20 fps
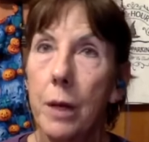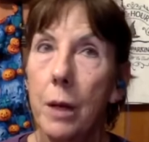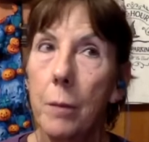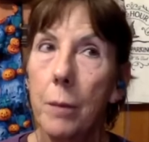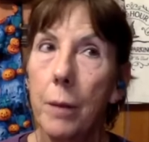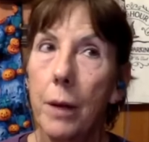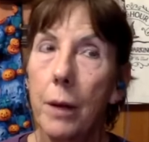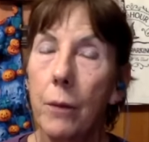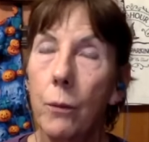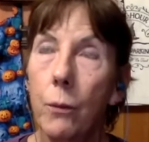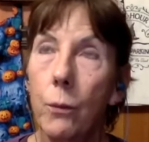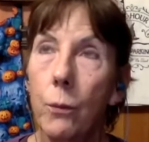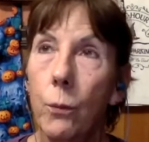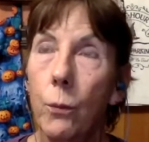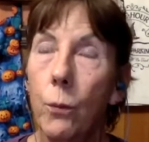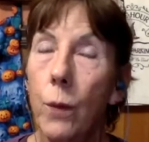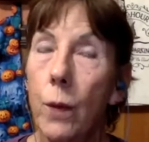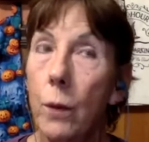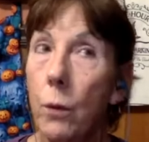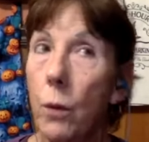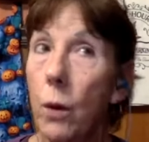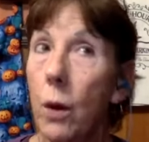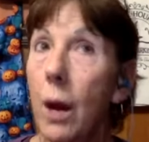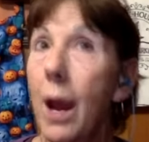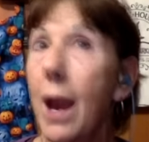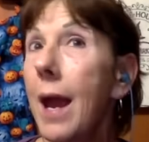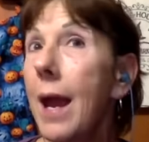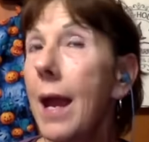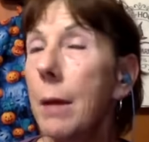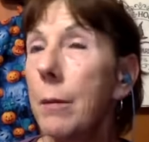but we were
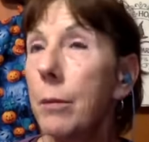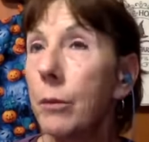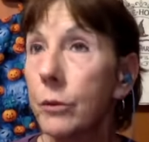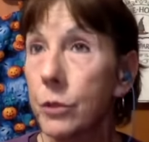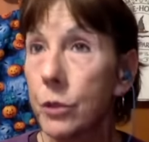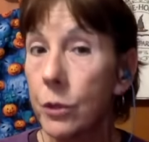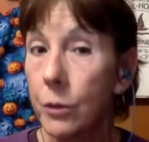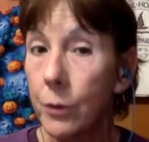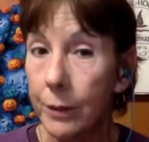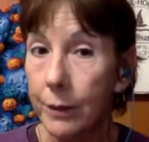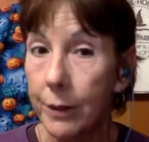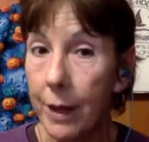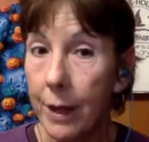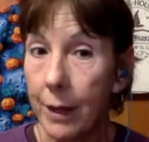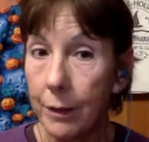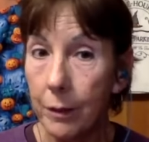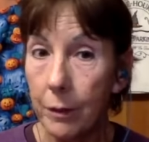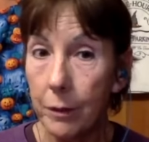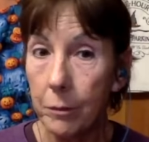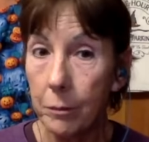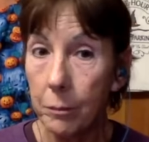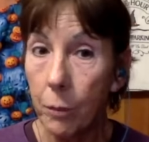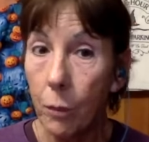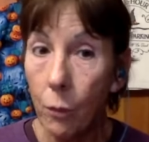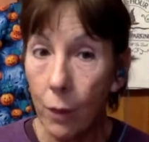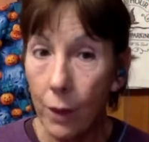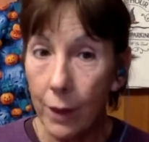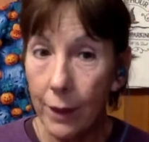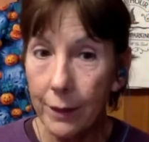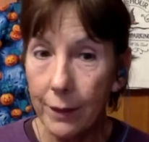able to at that
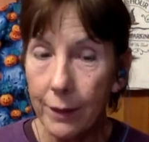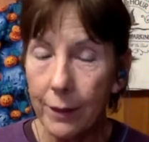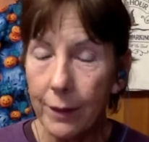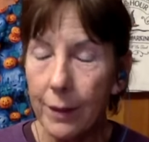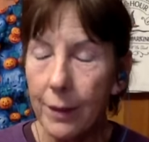point.